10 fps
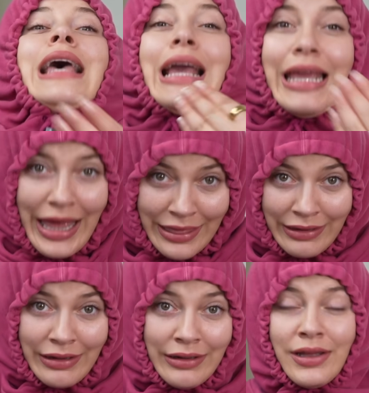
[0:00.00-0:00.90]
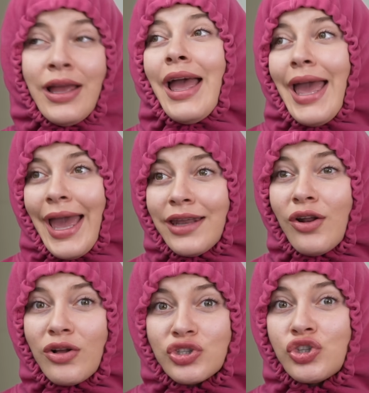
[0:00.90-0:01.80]
together and
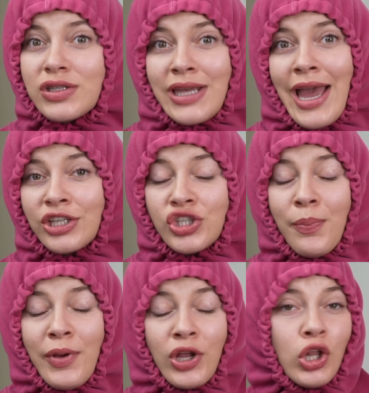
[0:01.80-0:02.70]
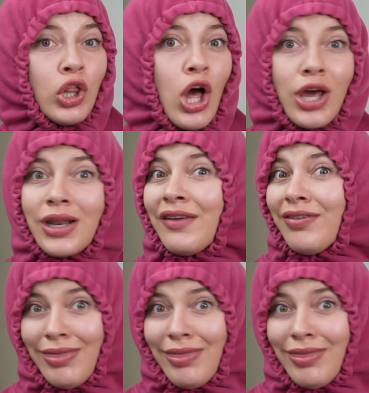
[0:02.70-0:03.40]
also just catch up on a lot of